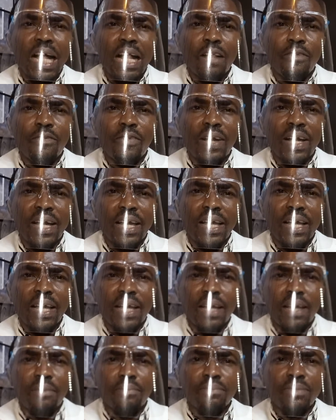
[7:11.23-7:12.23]
alpha
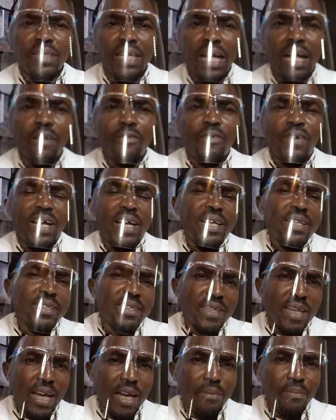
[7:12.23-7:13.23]

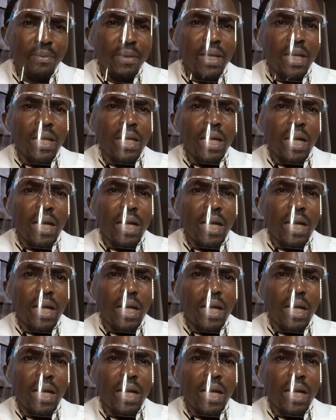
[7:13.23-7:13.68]
enzyme